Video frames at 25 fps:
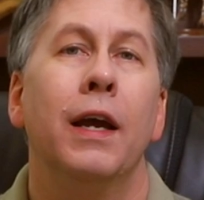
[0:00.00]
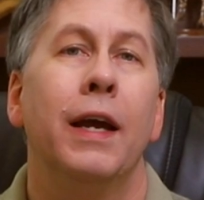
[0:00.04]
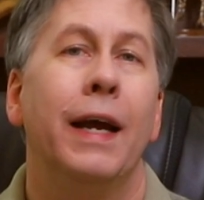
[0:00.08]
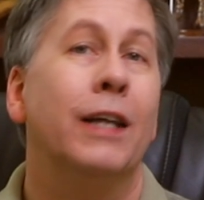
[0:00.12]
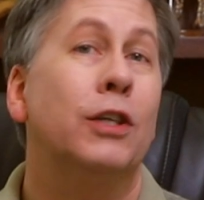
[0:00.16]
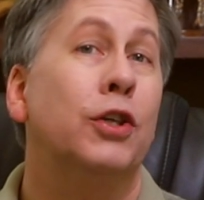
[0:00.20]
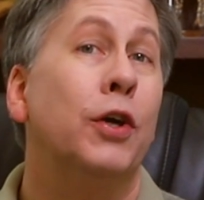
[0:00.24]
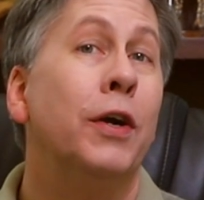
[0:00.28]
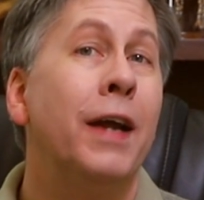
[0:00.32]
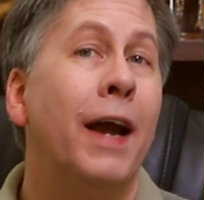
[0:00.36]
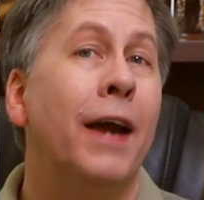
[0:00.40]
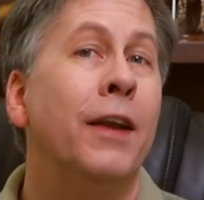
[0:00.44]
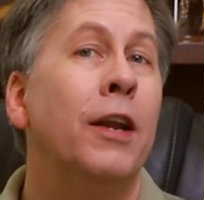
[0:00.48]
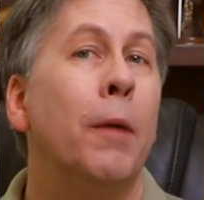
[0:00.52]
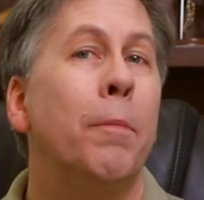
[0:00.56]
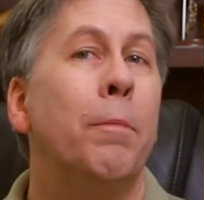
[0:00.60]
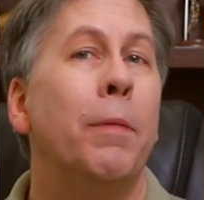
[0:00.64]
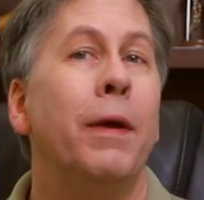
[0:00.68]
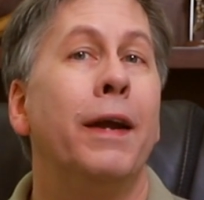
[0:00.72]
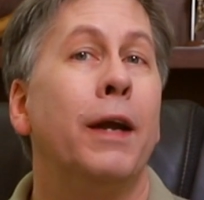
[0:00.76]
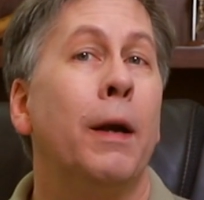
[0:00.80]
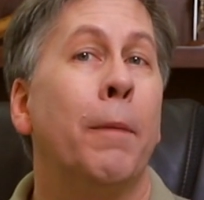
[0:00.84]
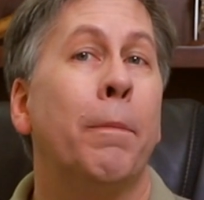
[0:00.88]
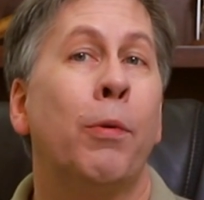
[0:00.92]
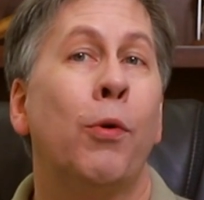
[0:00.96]
it's going to end up
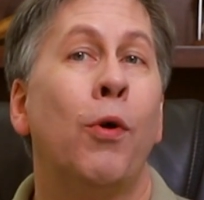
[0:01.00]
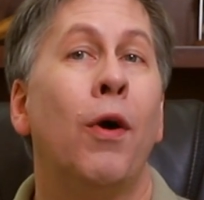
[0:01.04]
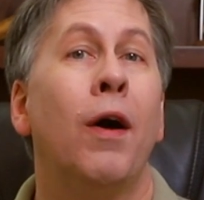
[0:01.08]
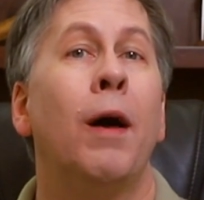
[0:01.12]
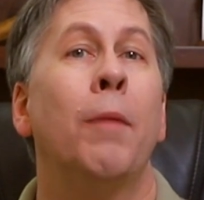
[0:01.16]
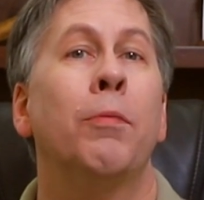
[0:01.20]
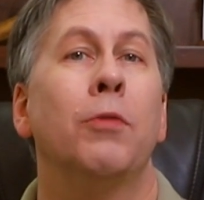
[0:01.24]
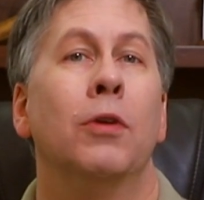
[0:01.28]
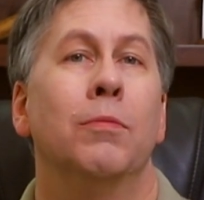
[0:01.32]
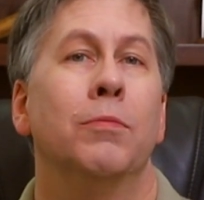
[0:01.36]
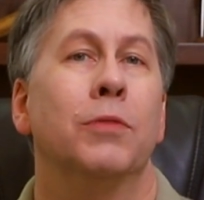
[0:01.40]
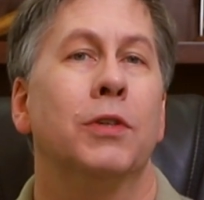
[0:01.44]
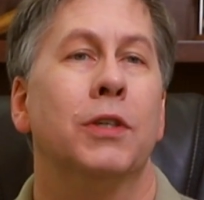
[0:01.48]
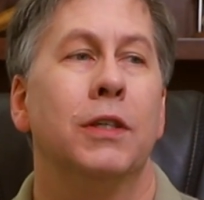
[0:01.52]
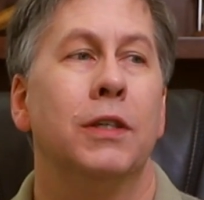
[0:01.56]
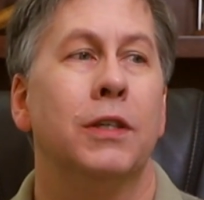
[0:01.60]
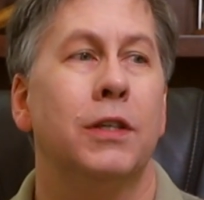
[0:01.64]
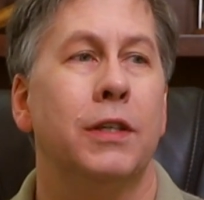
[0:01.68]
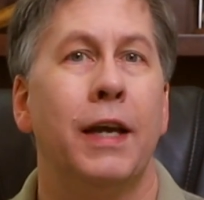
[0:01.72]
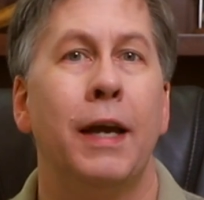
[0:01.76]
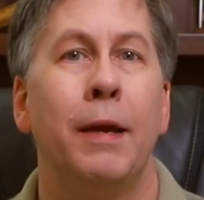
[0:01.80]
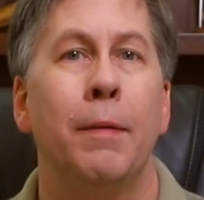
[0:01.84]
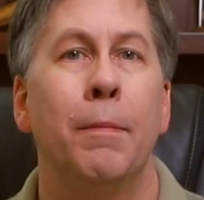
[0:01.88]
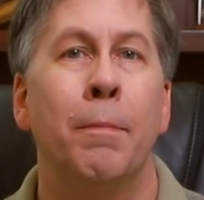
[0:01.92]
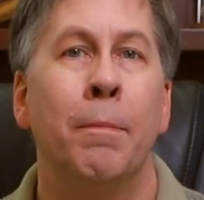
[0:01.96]
being a problem
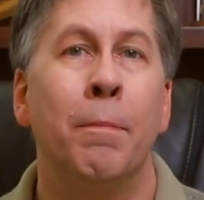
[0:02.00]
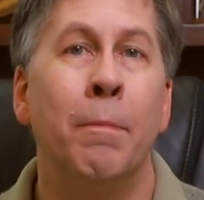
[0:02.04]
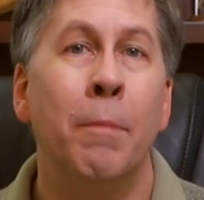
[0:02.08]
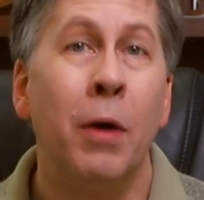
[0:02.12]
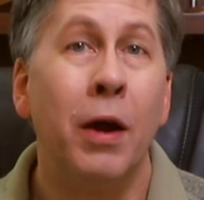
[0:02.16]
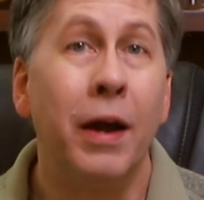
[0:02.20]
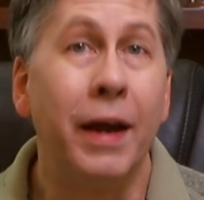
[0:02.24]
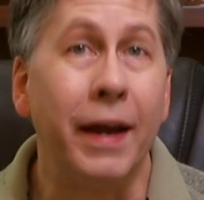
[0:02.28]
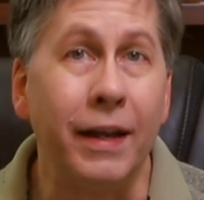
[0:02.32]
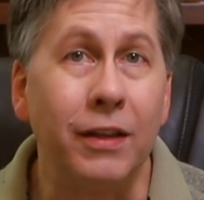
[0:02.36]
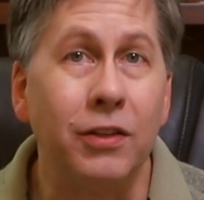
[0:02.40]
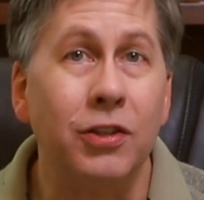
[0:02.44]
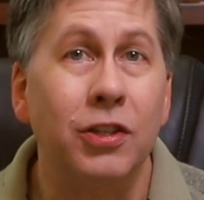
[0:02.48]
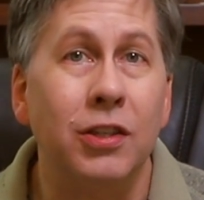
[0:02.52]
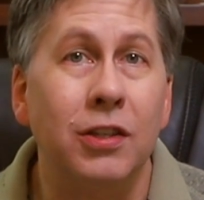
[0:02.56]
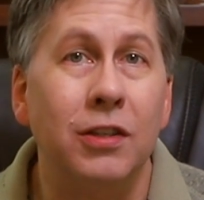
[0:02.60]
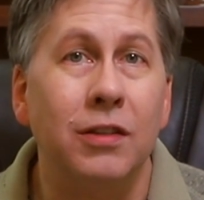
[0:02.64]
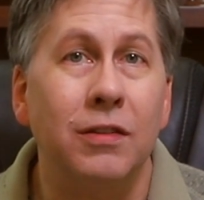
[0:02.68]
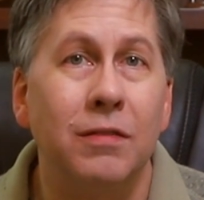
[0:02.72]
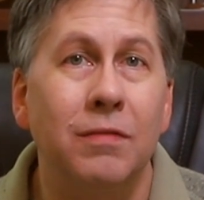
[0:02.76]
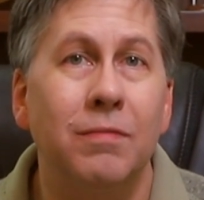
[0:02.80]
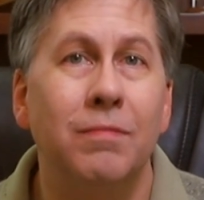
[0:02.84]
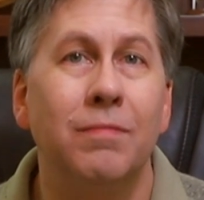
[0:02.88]
since it might